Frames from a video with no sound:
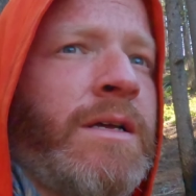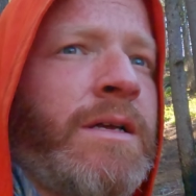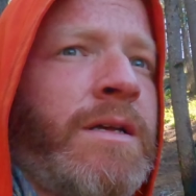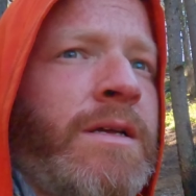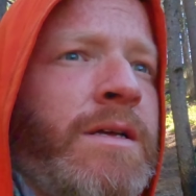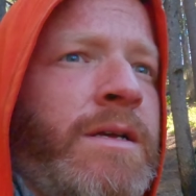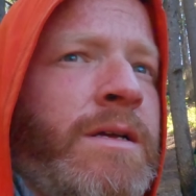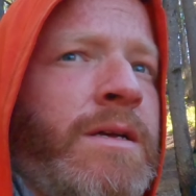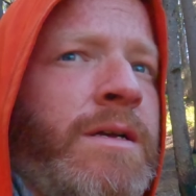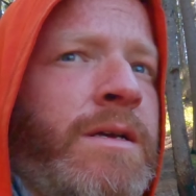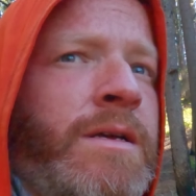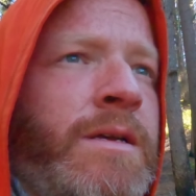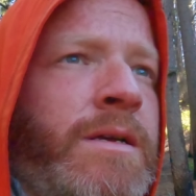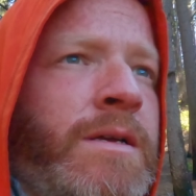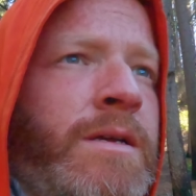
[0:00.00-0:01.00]

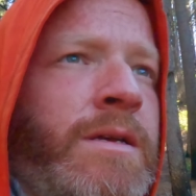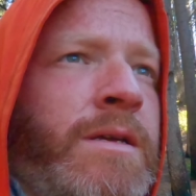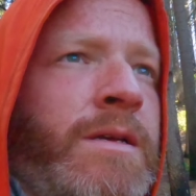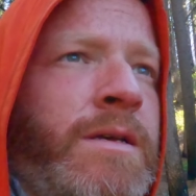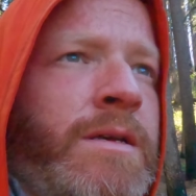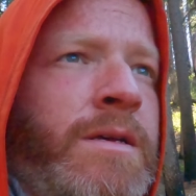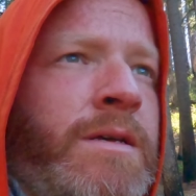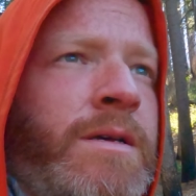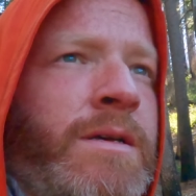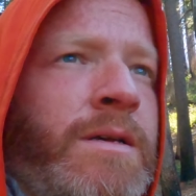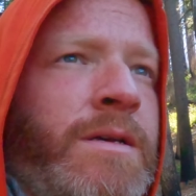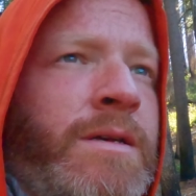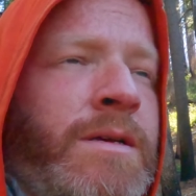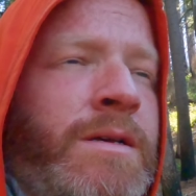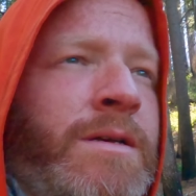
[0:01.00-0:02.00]

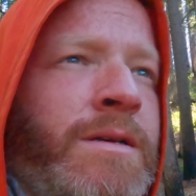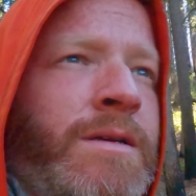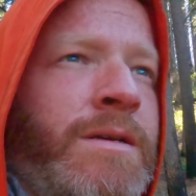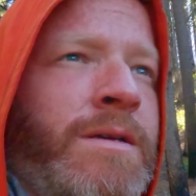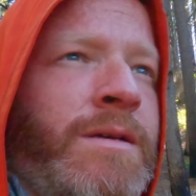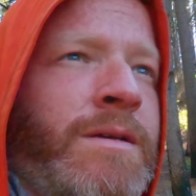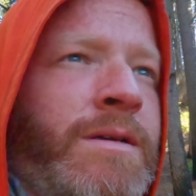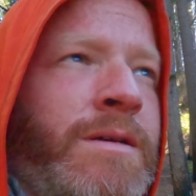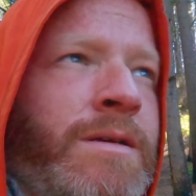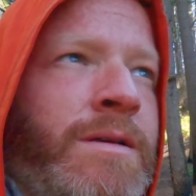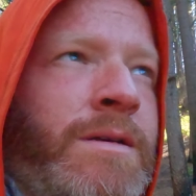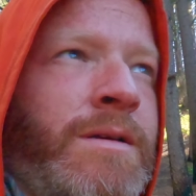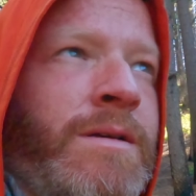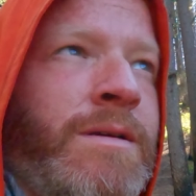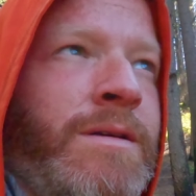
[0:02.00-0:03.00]

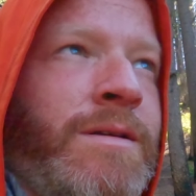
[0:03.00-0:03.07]
[no speech]